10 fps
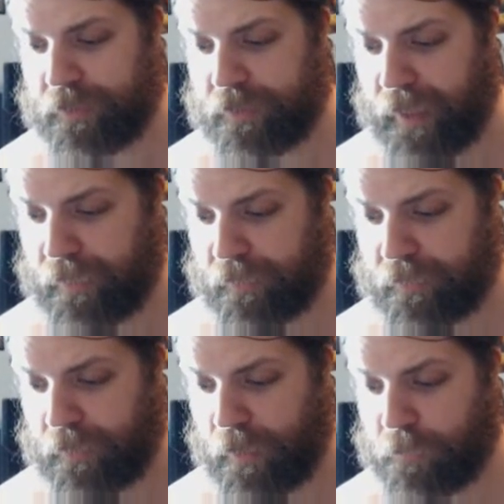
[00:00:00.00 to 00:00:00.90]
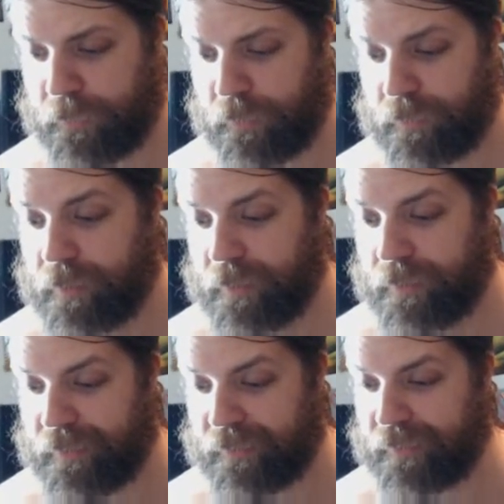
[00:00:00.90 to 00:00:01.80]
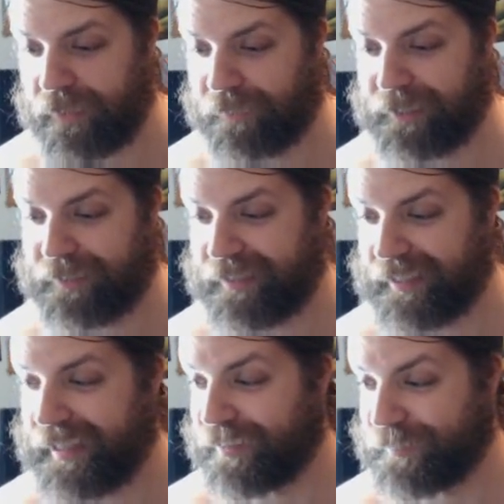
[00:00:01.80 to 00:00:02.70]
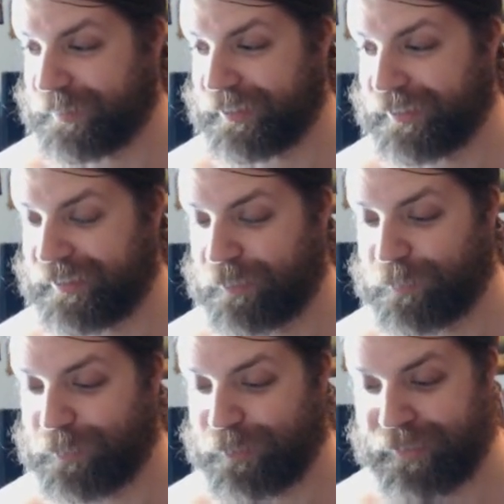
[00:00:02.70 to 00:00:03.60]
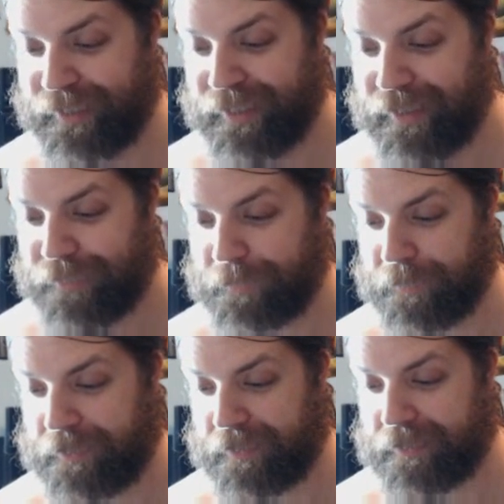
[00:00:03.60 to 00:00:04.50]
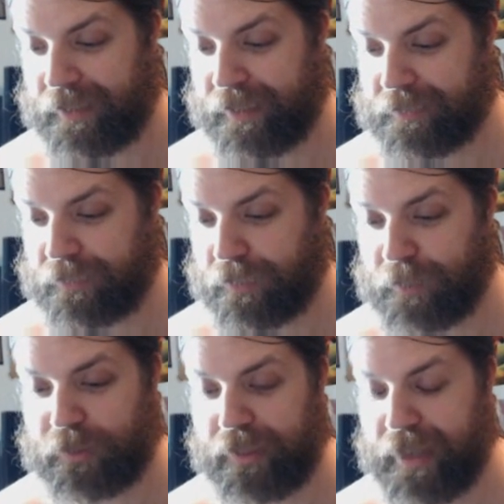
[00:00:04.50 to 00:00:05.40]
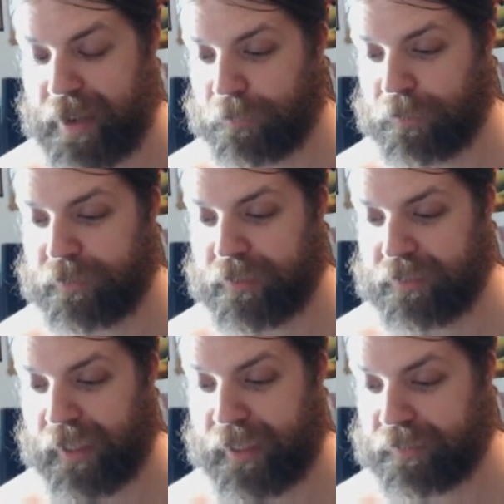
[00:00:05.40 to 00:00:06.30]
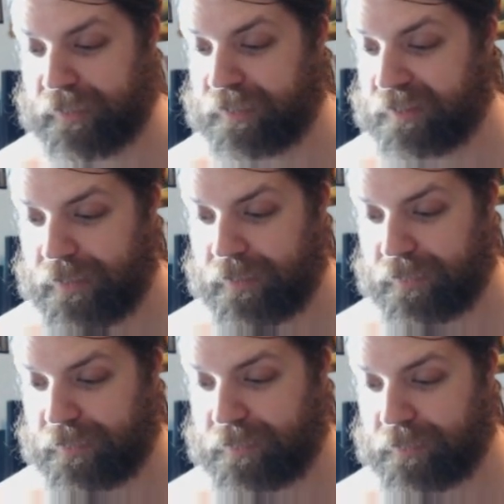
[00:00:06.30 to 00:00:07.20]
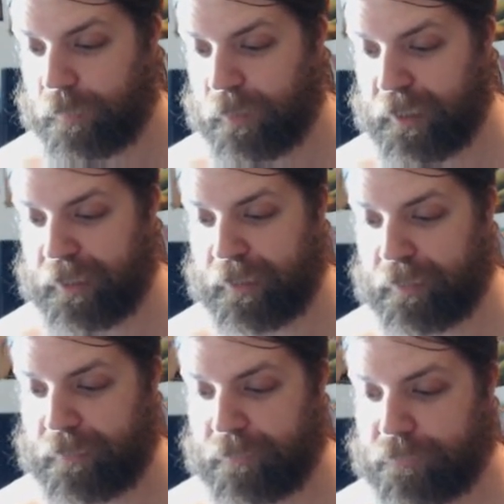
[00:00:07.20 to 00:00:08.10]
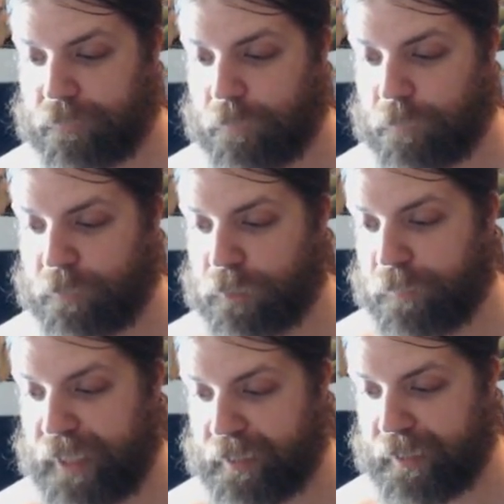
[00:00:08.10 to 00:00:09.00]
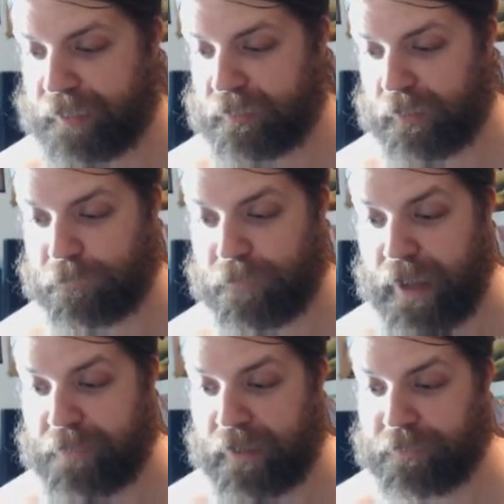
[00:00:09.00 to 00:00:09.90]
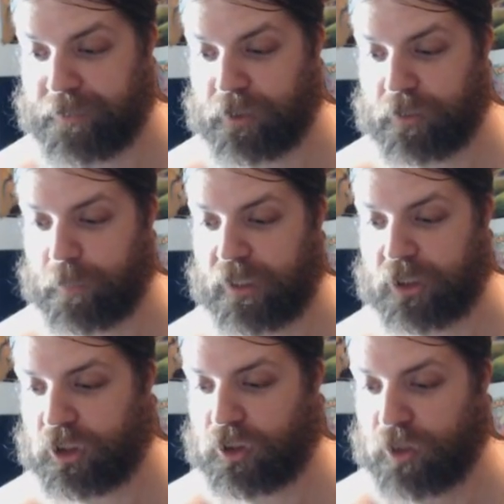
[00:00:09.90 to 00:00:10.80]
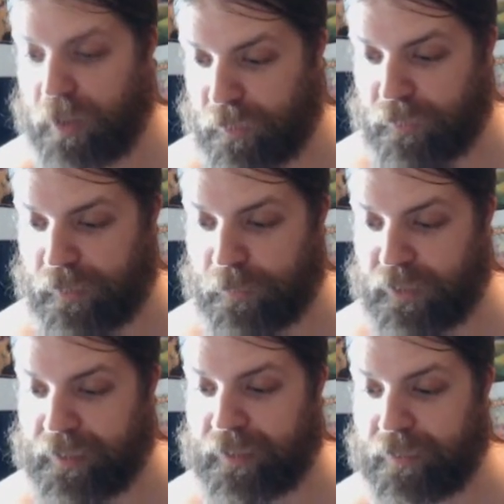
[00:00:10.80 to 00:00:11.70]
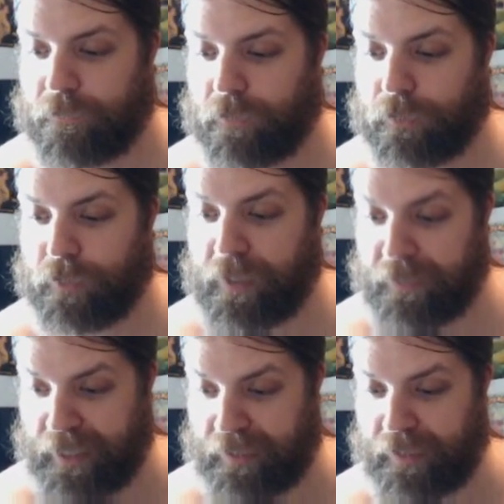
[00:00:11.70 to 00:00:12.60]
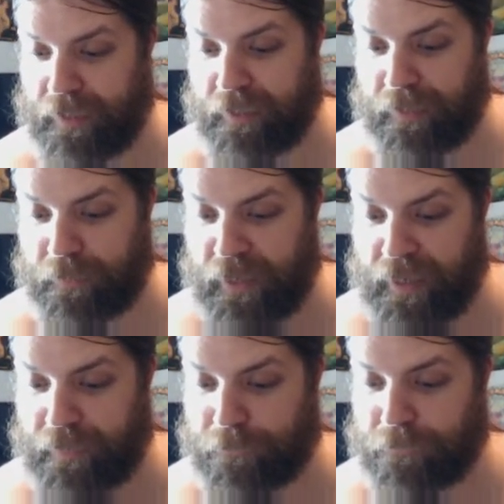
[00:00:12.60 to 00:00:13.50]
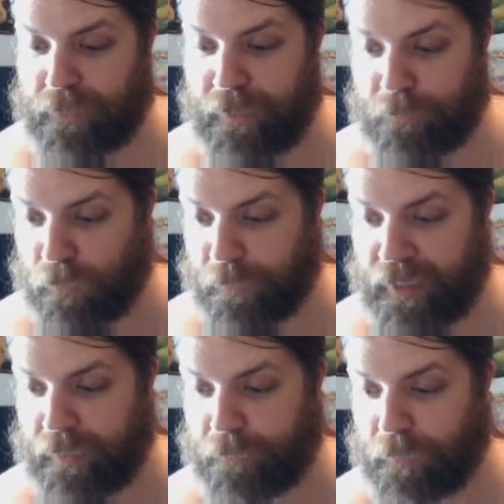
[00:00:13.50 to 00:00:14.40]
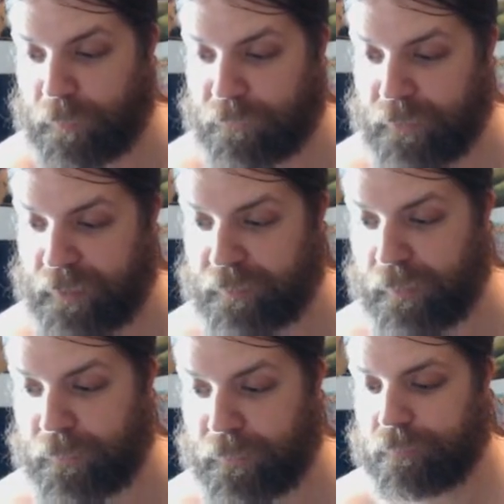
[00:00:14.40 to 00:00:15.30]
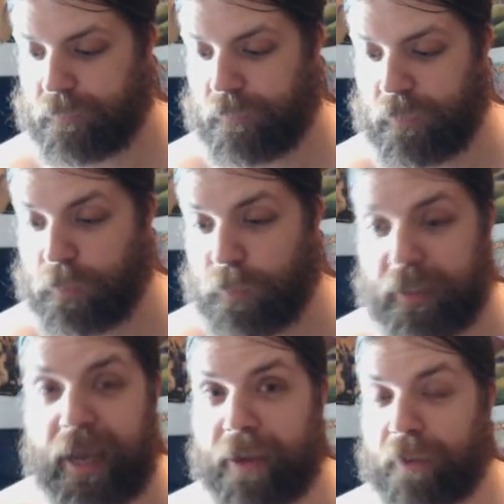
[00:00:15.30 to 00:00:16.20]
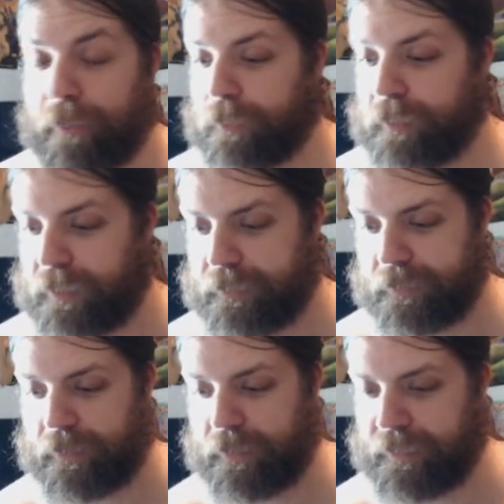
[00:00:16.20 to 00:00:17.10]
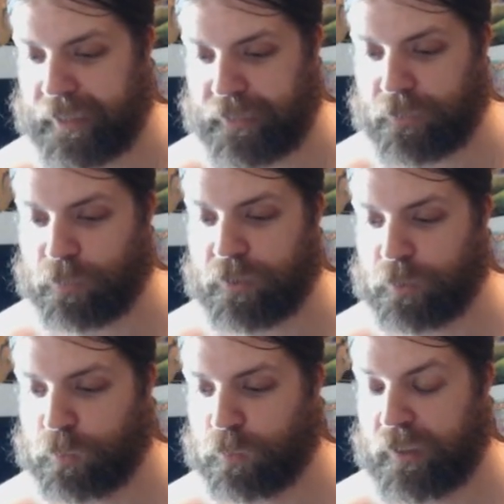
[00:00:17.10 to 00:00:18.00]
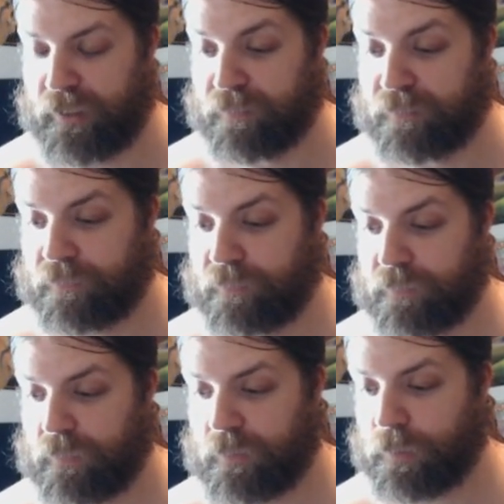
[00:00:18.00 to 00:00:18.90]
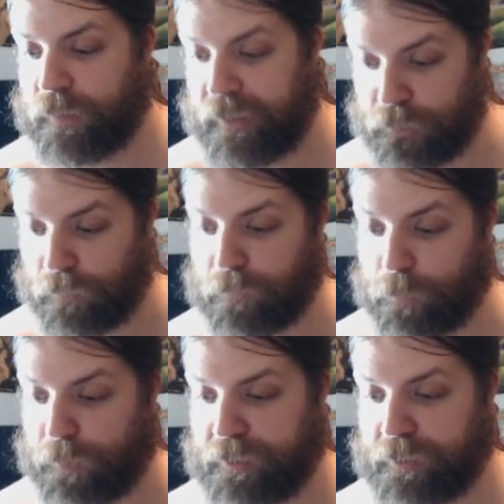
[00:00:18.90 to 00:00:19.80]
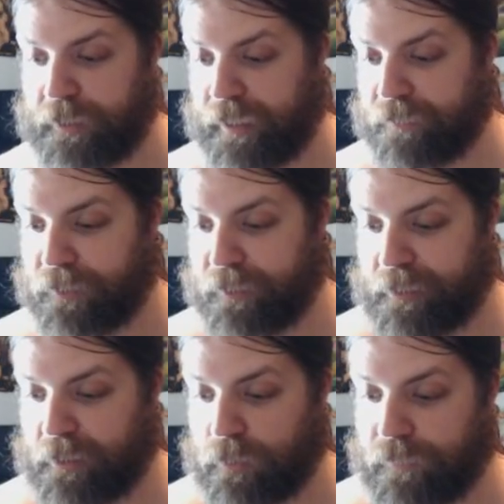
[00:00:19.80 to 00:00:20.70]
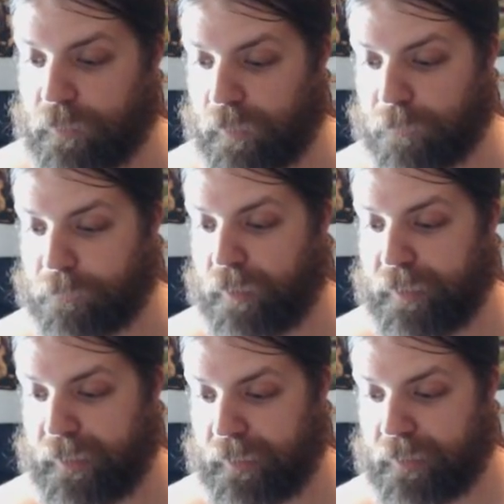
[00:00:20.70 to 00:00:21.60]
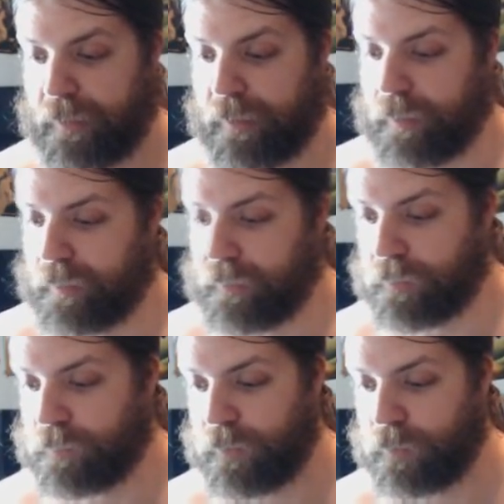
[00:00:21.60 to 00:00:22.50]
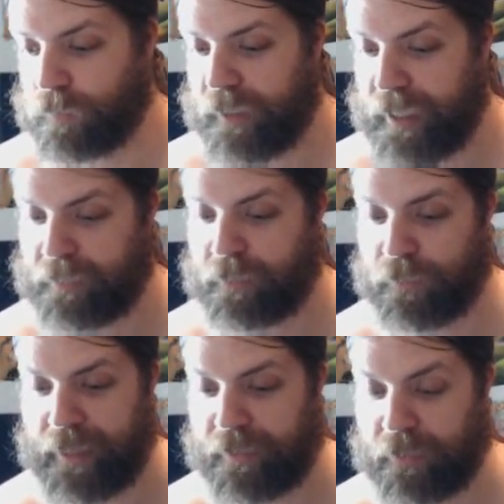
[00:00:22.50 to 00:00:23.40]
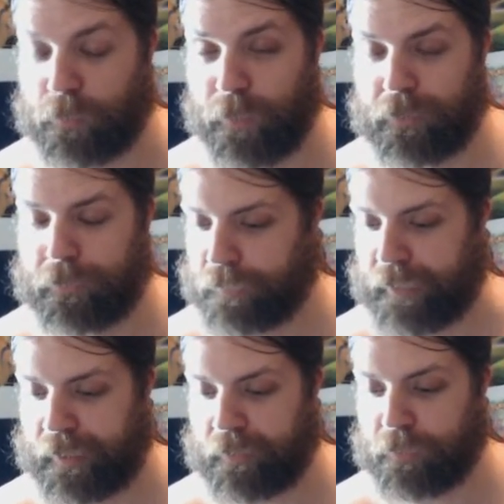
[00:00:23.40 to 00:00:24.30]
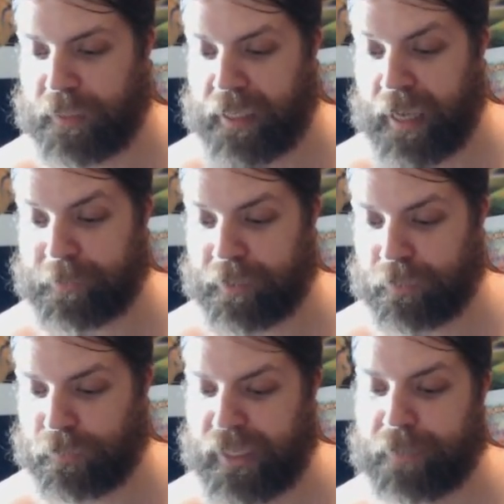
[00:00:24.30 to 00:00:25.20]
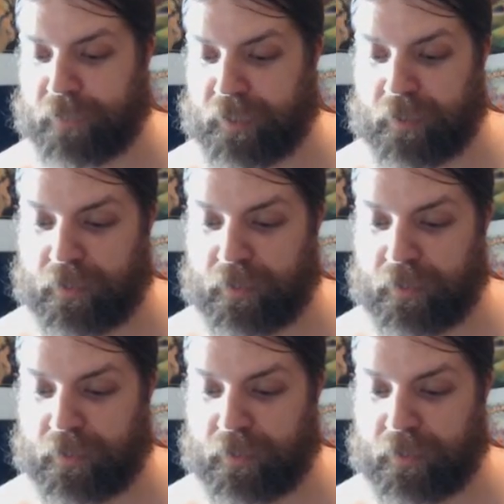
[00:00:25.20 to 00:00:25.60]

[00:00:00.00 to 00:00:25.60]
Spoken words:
say on this card, which is disturbing because I can't remember the Ward from the disguise, because you almost never disguise this, because playing it for 2 mana as like a 5/5 is just much stronger than playing it 3 mana and then paying 5 more mana to flip it face up. Doing that, however, does get you to 2 additional forests out of your deck. So if you are flooding, you can do that, and you will do that. You'll be happy to do that, but